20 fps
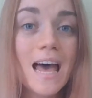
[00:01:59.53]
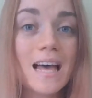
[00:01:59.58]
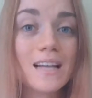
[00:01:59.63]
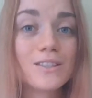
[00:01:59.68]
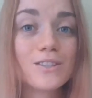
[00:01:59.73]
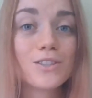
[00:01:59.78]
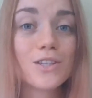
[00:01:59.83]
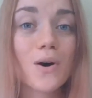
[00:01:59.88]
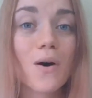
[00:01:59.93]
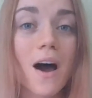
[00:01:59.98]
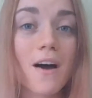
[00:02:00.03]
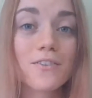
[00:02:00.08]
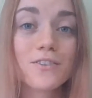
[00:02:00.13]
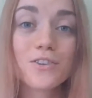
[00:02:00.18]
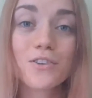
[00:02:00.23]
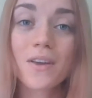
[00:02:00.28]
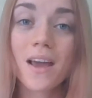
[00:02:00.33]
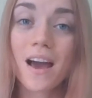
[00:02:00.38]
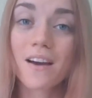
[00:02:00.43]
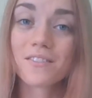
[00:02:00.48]
And so
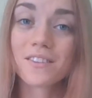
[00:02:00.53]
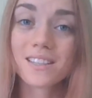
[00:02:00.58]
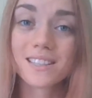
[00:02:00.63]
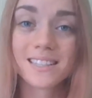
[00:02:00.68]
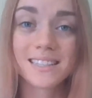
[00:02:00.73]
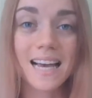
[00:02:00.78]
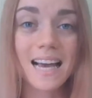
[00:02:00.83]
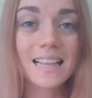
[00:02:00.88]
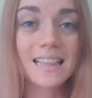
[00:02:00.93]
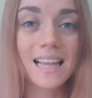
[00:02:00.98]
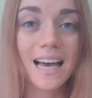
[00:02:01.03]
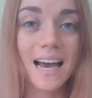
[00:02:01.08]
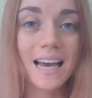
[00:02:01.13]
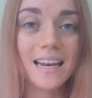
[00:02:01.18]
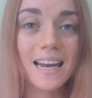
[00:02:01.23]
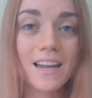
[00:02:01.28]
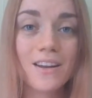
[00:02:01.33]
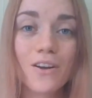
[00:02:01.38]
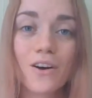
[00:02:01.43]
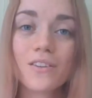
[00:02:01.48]
after you have this
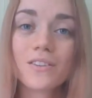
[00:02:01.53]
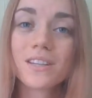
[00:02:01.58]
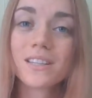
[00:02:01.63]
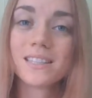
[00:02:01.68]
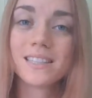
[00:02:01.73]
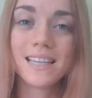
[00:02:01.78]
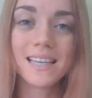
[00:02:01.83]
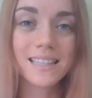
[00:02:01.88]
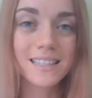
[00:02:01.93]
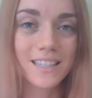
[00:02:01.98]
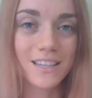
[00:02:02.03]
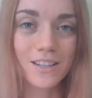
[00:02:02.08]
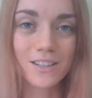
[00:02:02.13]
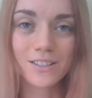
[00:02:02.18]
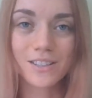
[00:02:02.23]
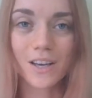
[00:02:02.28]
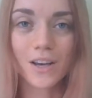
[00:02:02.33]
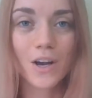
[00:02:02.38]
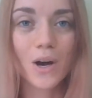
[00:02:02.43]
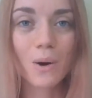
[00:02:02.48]
deadline and all the
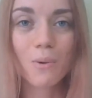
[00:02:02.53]
details that